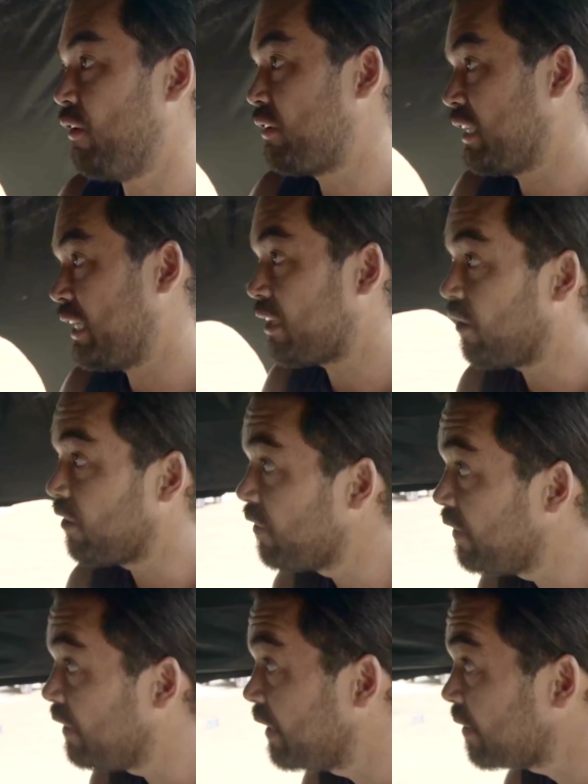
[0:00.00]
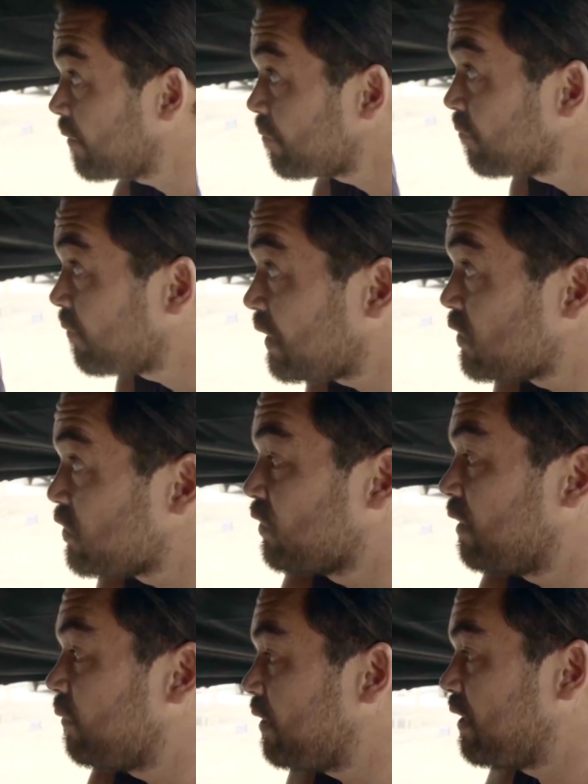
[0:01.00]
of clear coat on there, making
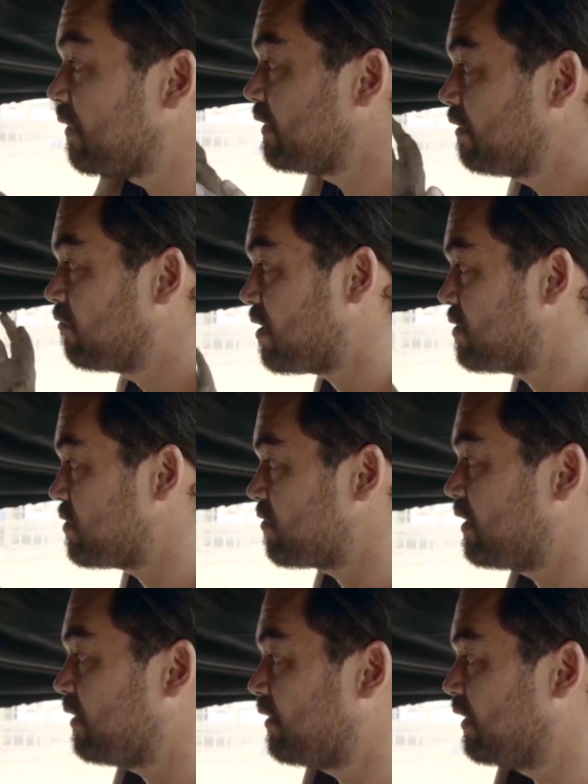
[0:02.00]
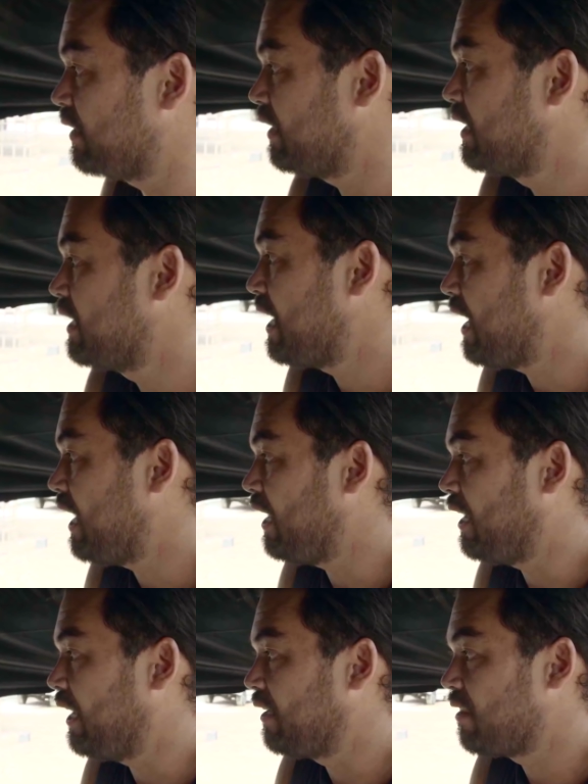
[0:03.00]
sure that we don't have any runs or anything.
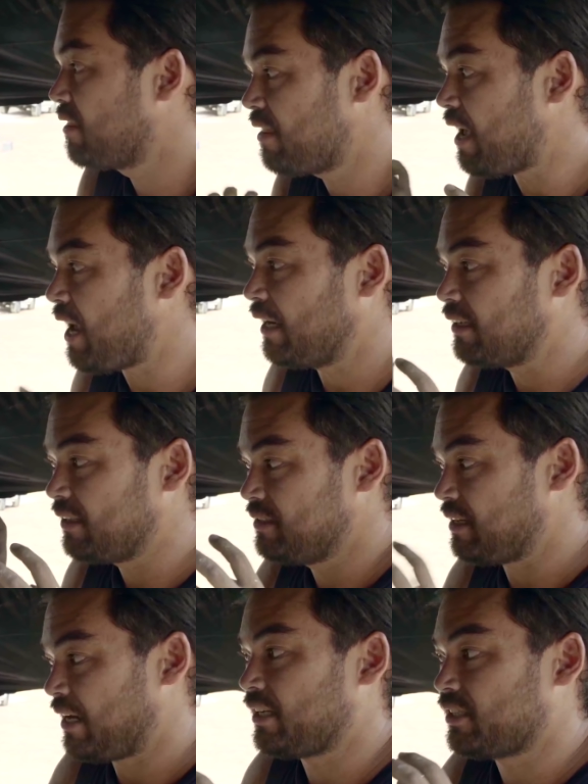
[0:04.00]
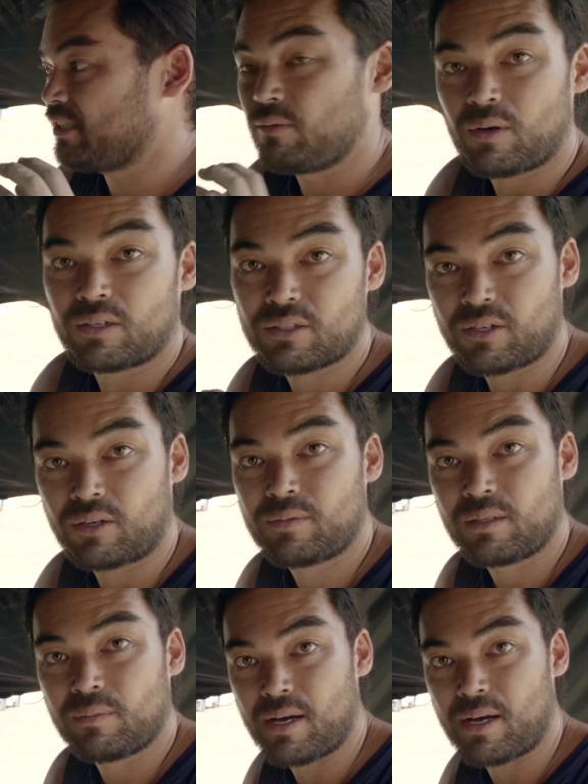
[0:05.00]
and that is actually what stops